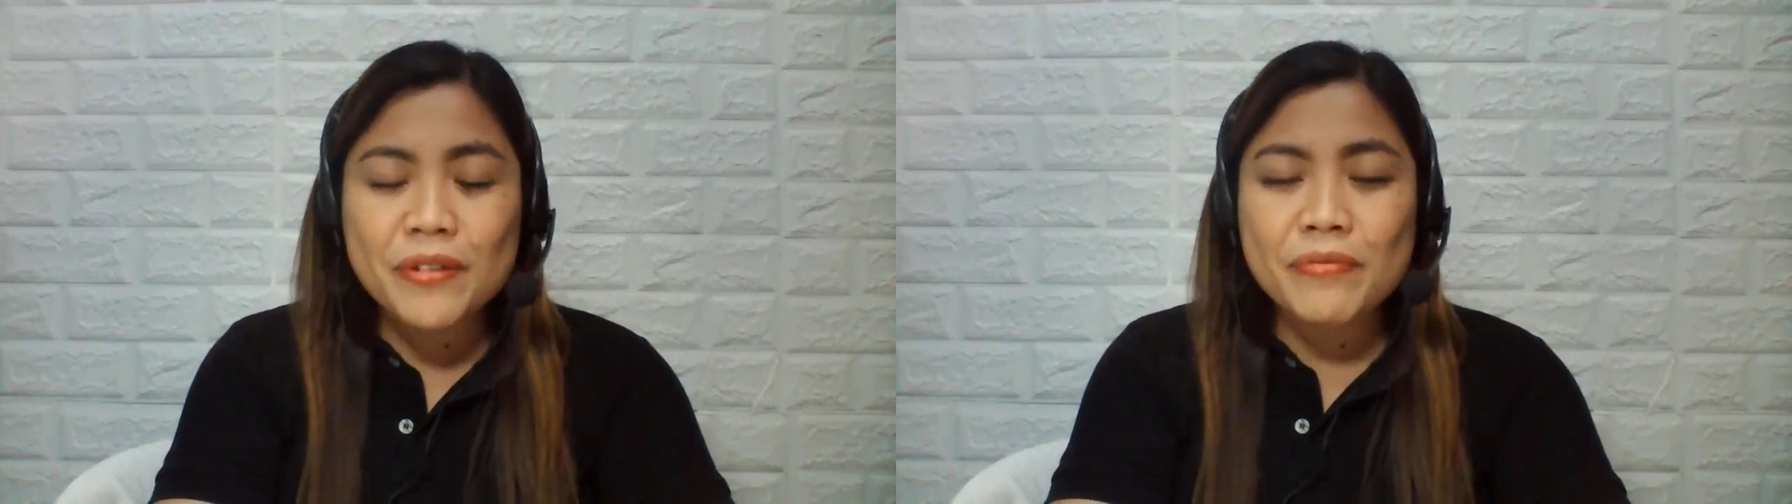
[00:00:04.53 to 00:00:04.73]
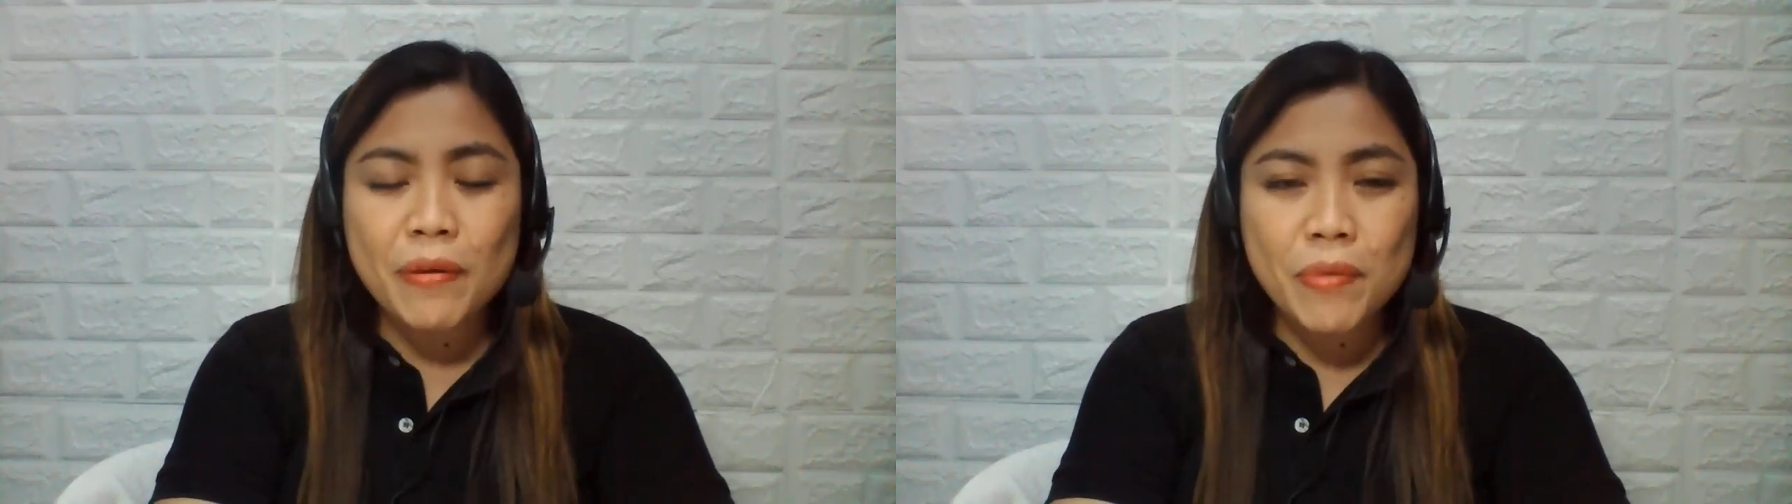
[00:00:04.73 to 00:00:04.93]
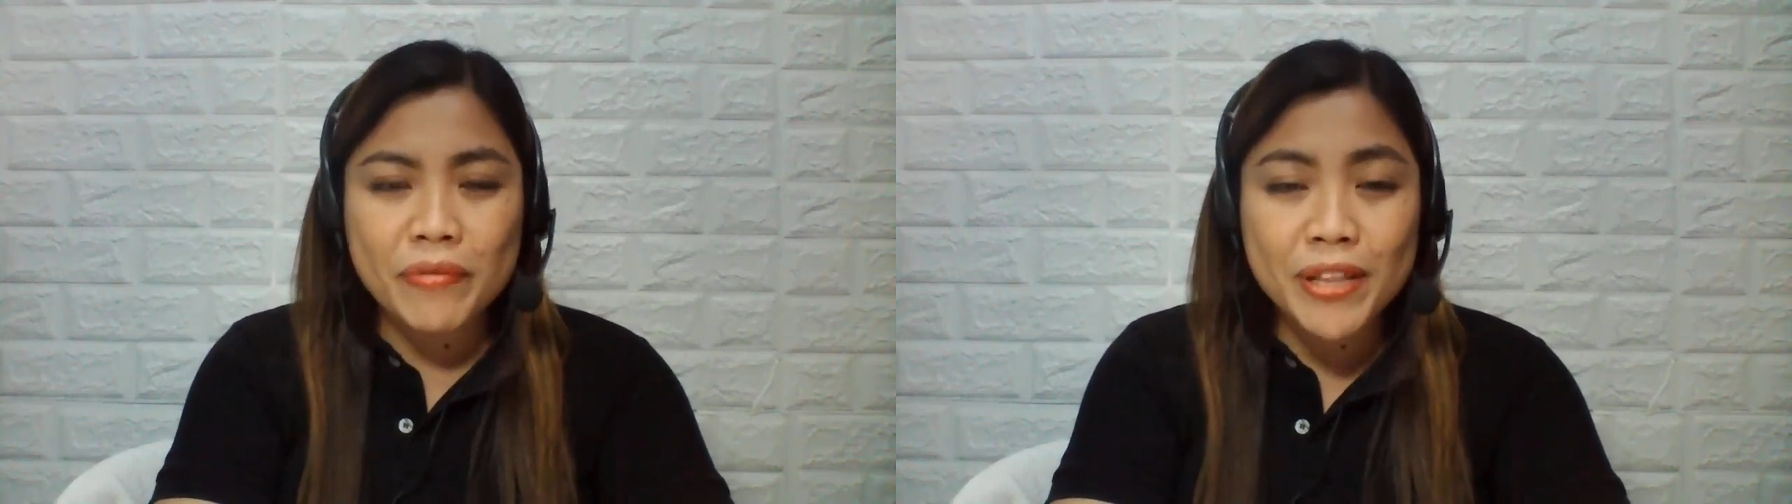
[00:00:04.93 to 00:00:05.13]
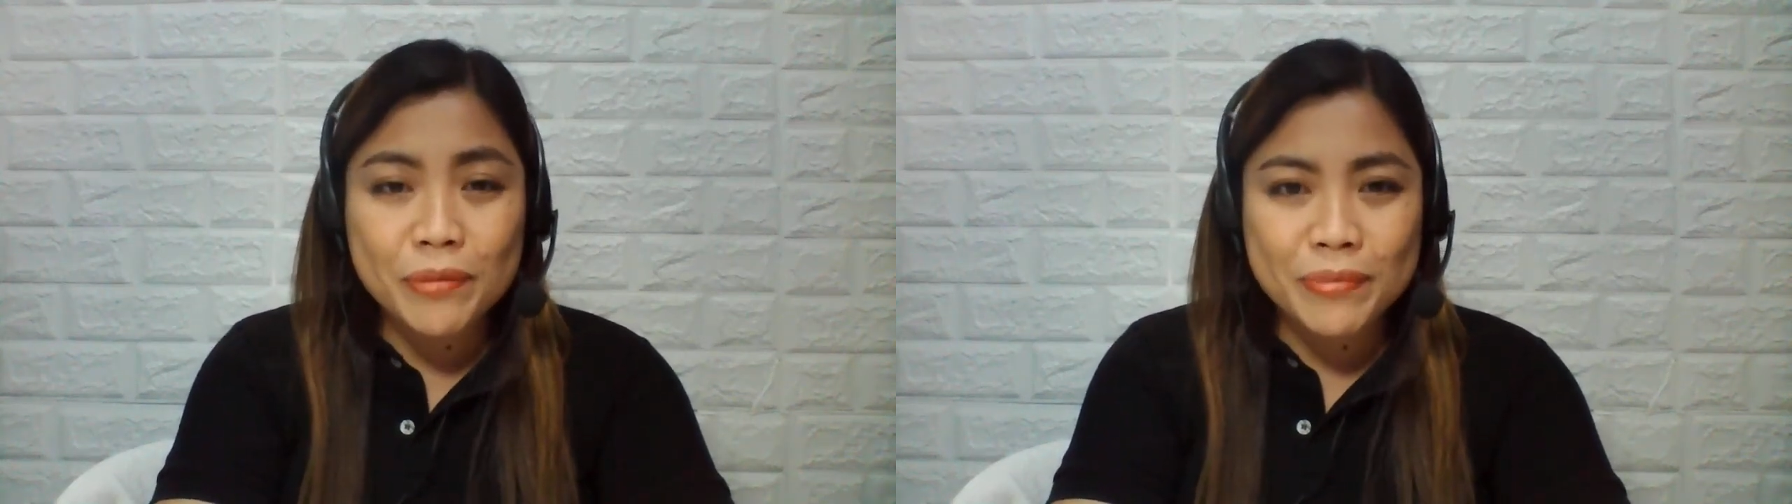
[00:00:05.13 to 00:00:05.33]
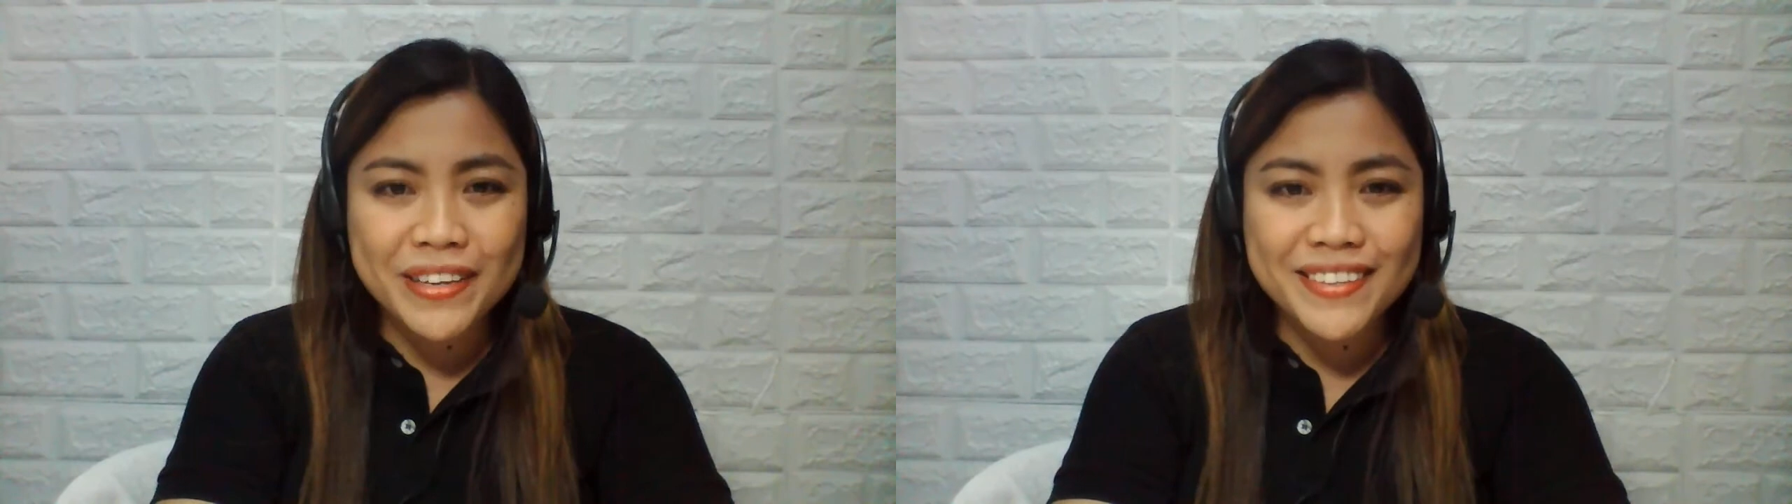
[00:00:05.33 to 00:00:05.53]
from the
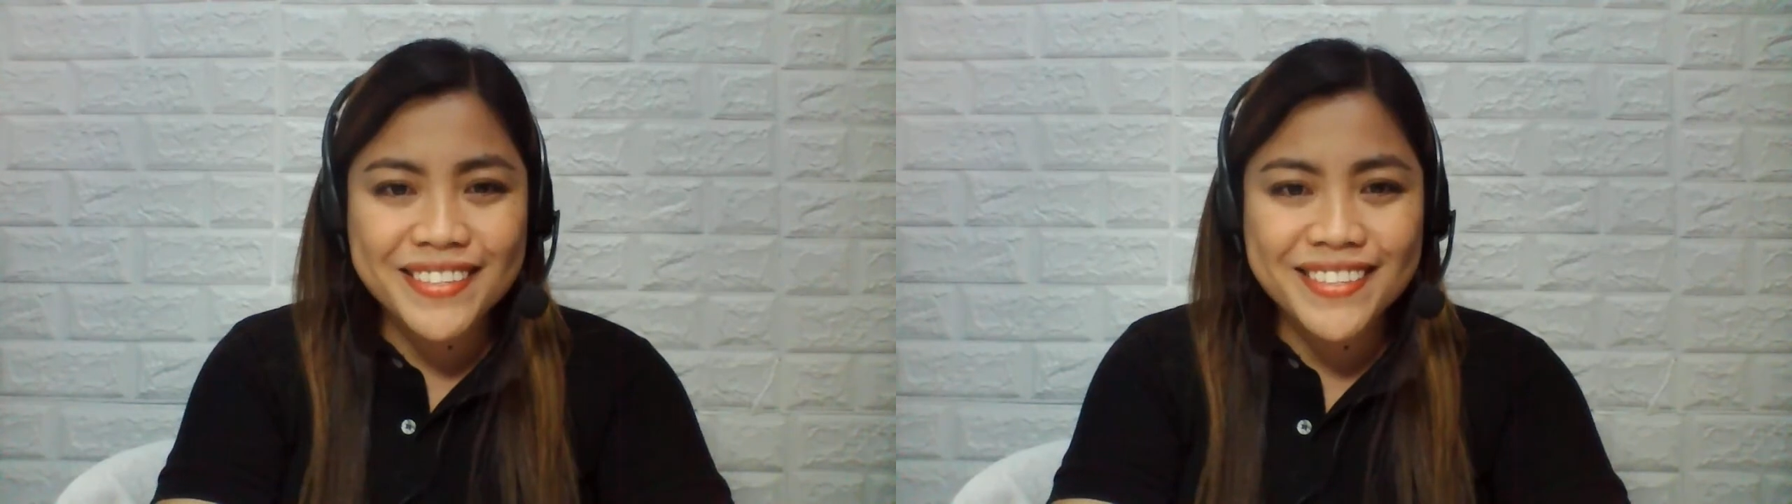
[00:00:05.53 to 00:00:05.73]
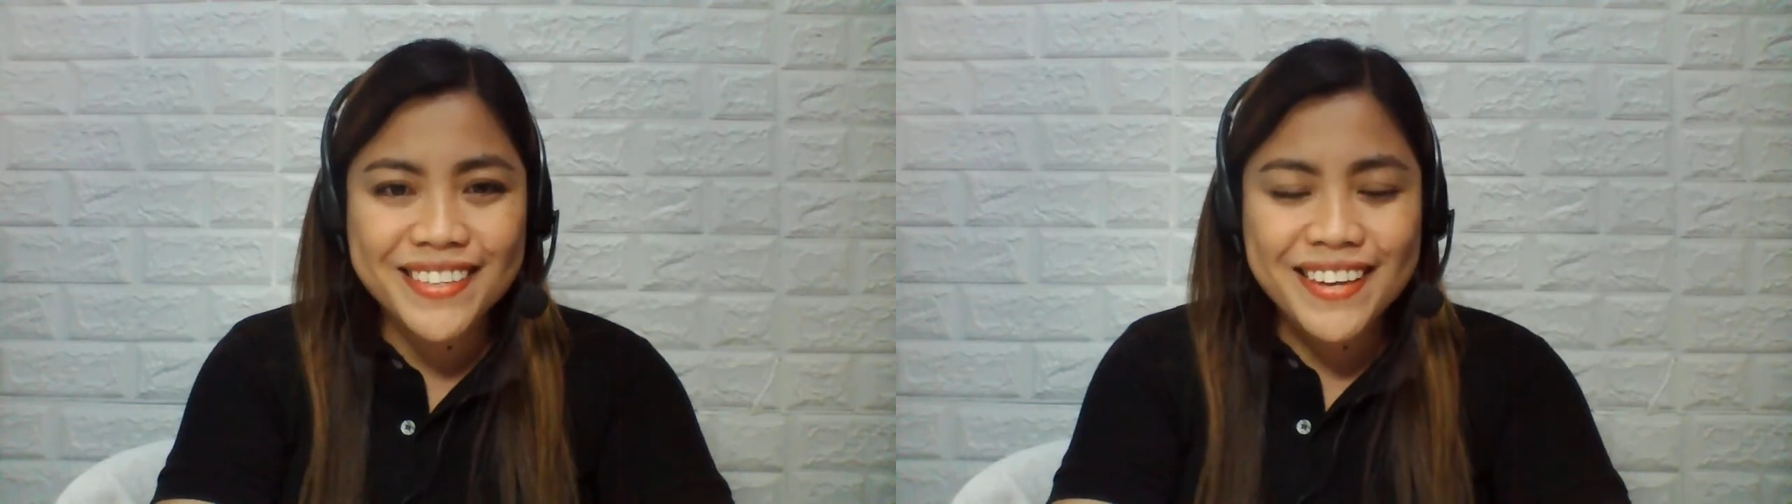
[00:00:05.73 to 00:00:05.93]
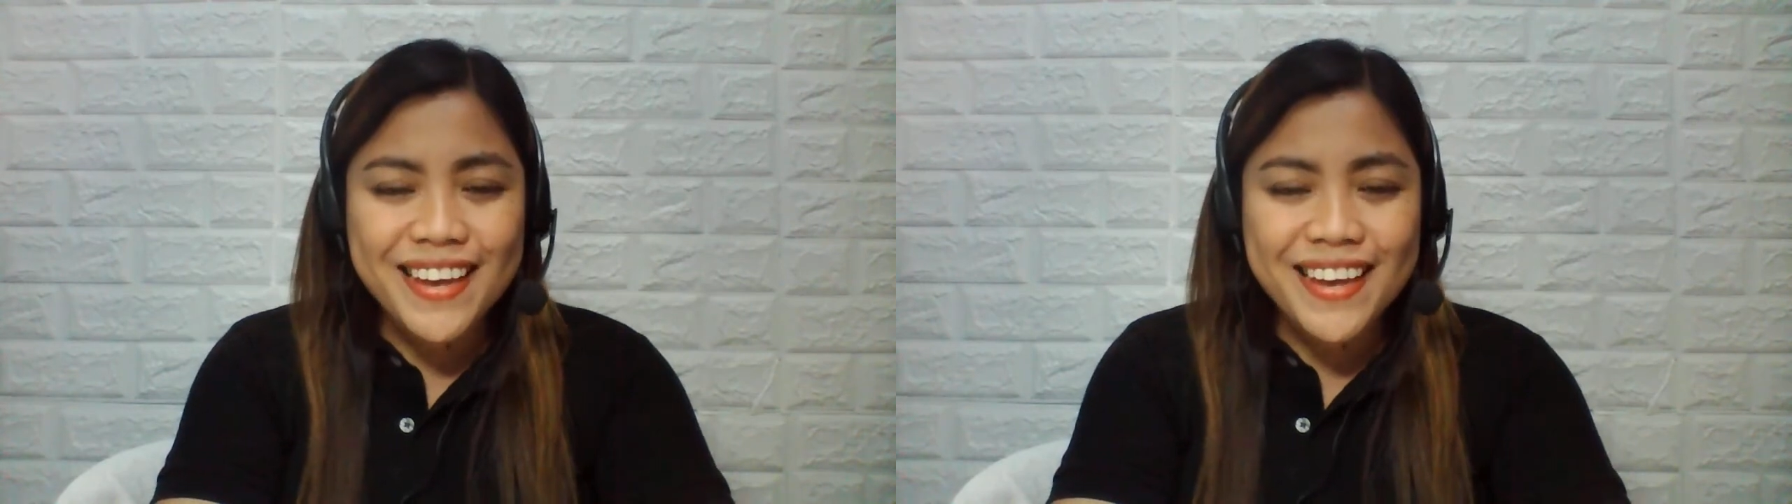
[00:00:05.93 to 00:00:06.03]
Philippines.